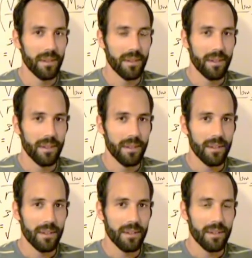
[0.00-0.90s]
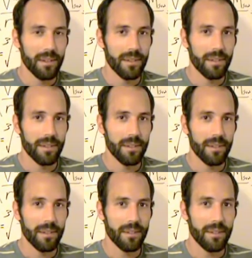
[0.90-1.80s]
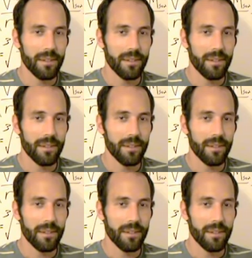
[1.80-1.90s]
(silence)